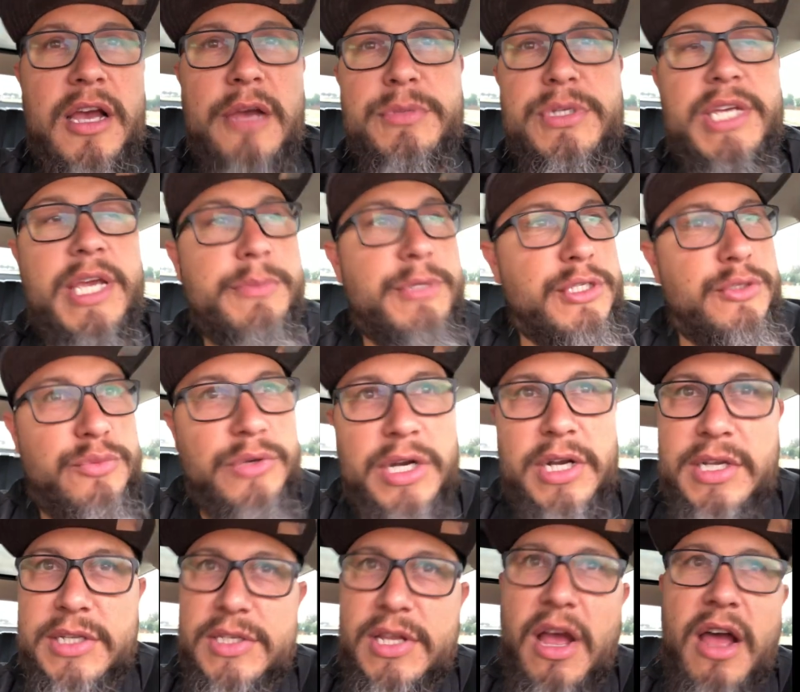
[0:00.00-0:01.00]
She kept just
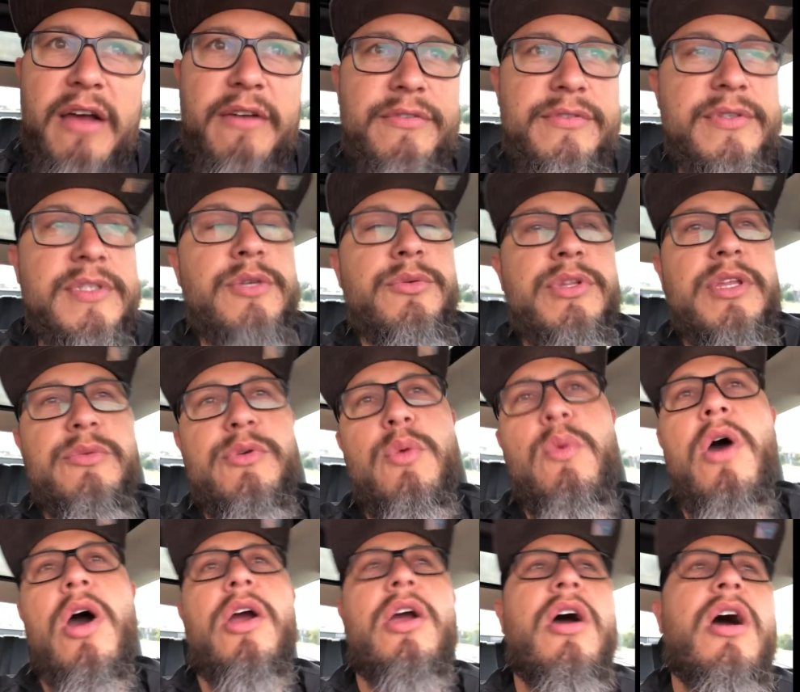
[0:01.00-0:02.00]
running us off. So then we
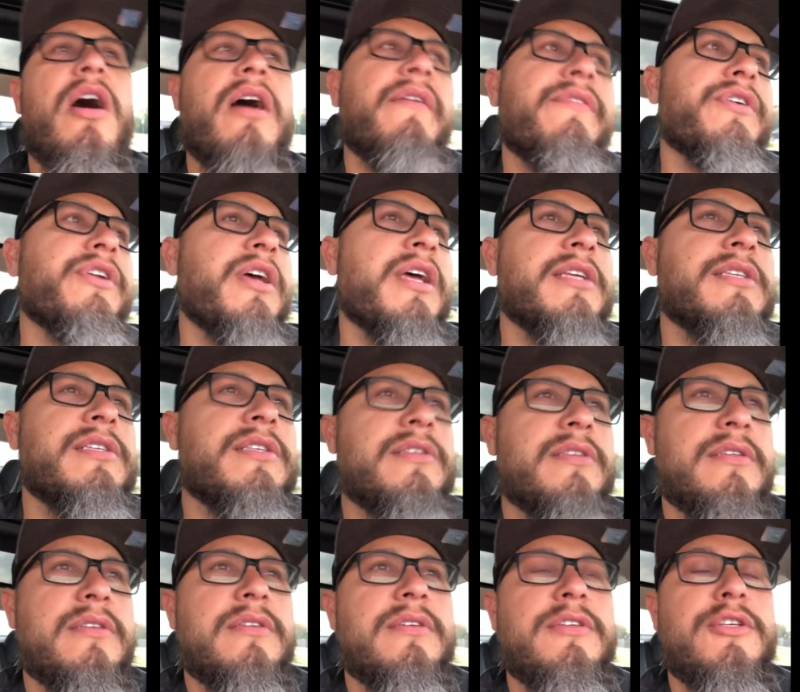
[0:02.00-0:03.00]
walk off, and as
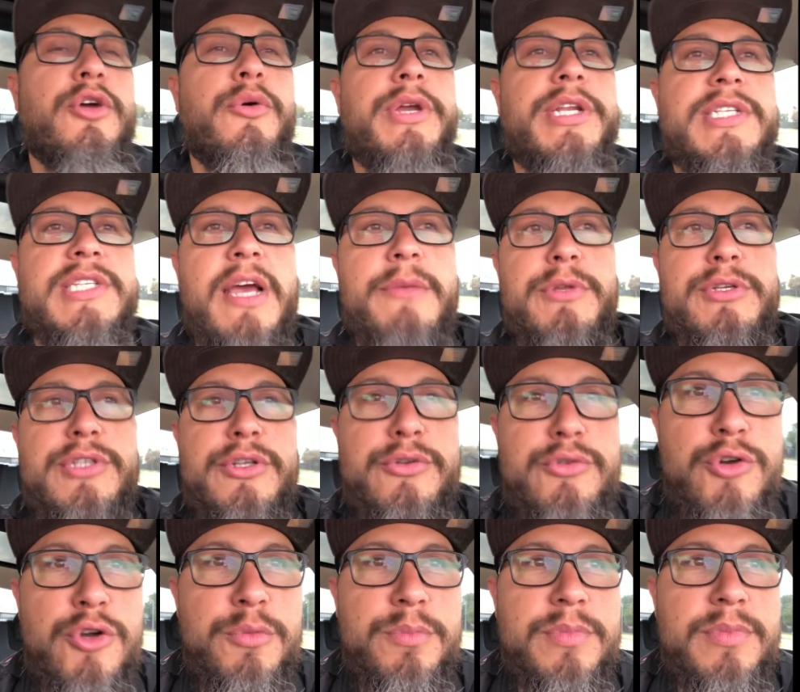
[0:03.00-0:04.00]
you know, anytime there's a
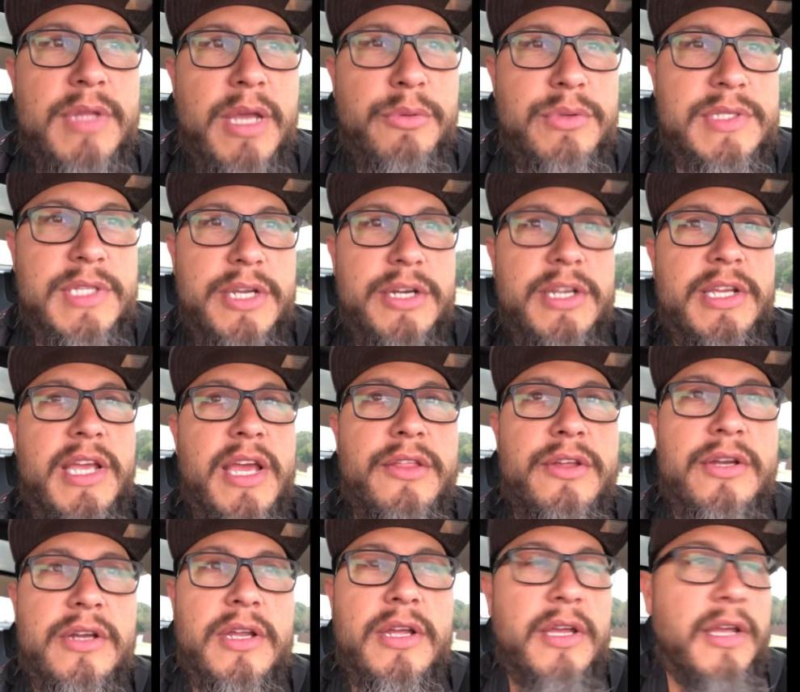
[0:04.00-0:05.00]
group that was there
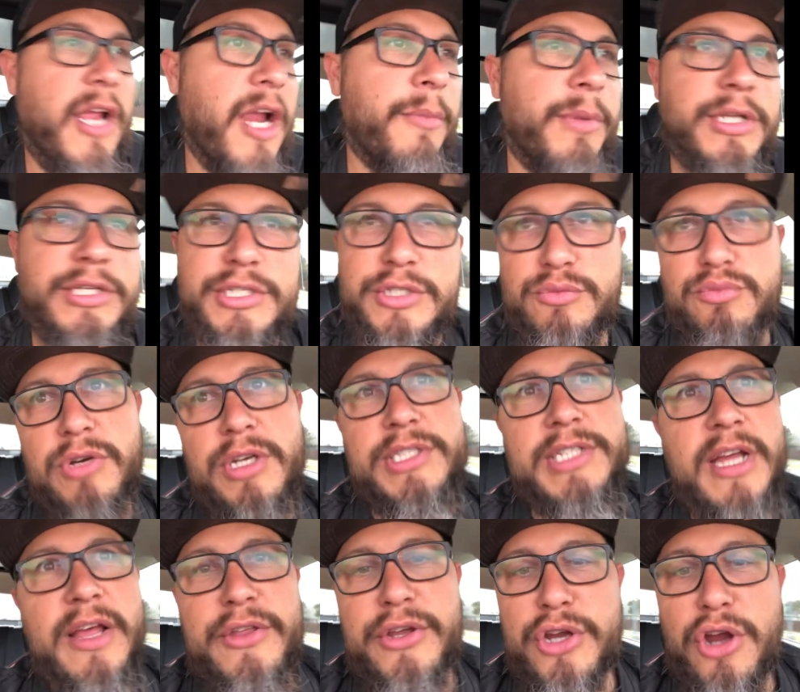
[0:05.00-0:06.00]
together, everybody just
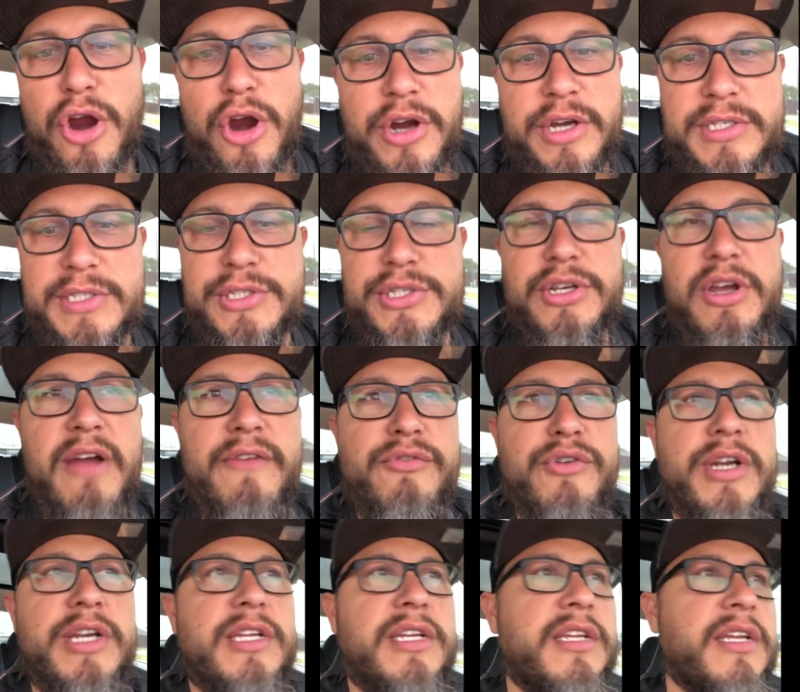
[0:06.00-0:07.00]
rushed out of their cars and took off
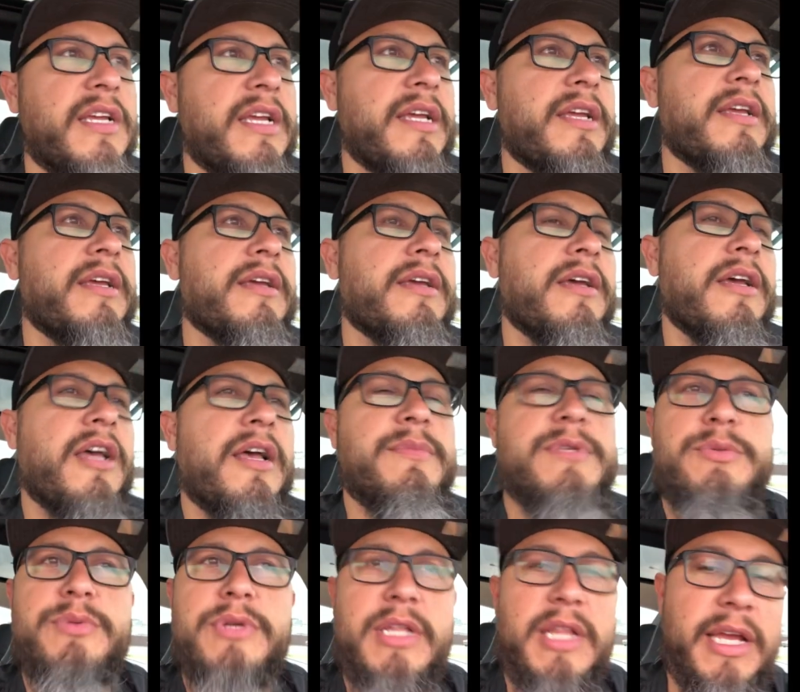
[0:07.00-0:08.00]
running.
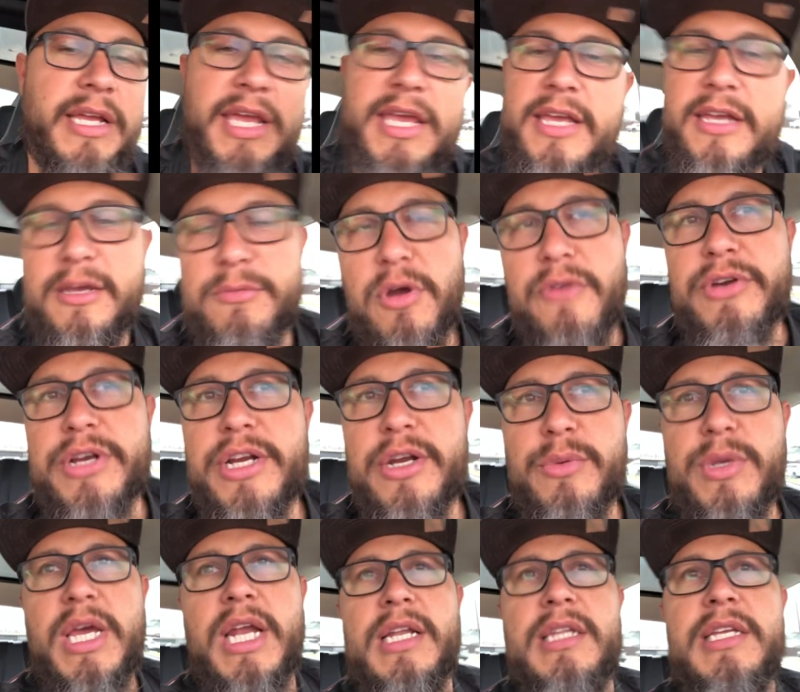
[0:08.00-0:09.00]
So we were like, hey, come over here,
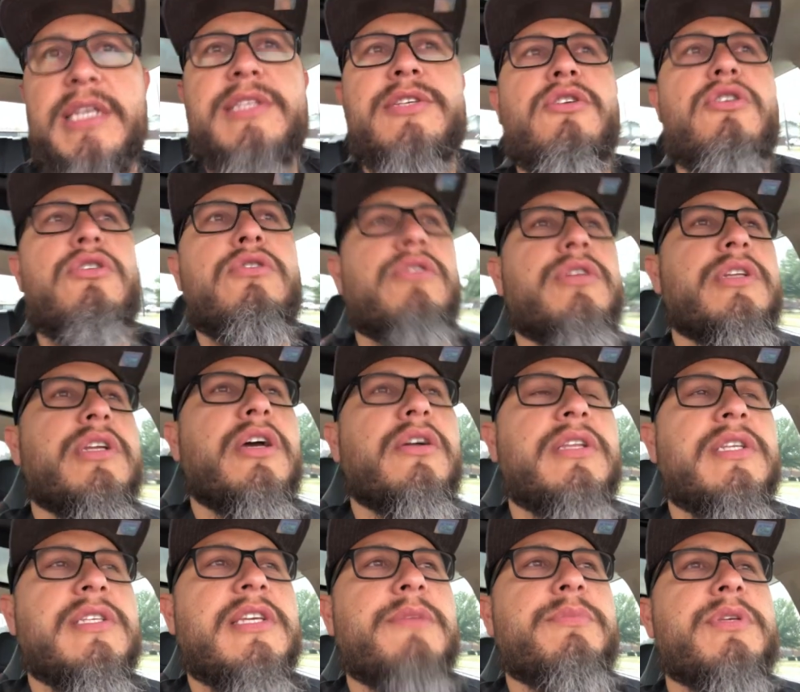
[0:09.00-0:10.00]
we got a list going, you know,
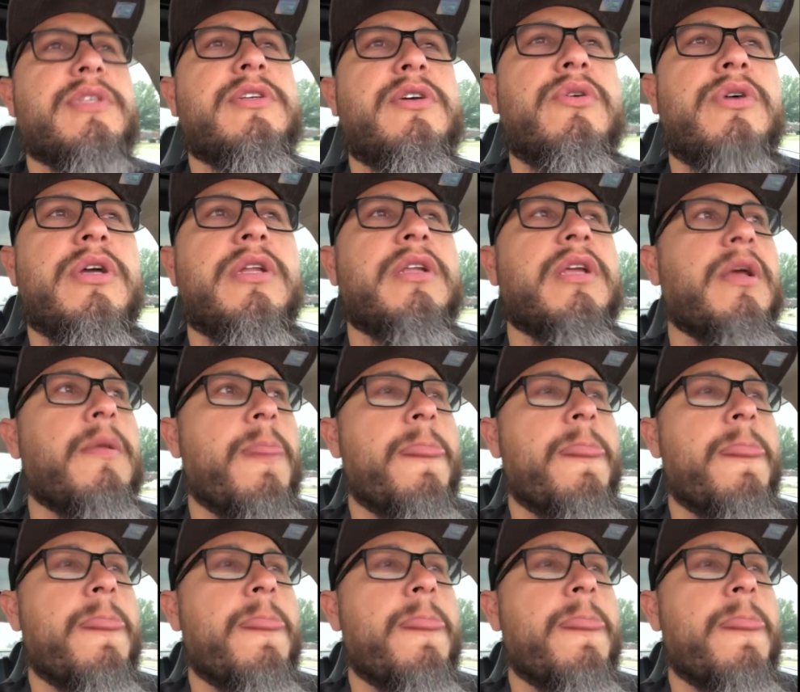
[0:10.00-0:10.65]
let's keep this going.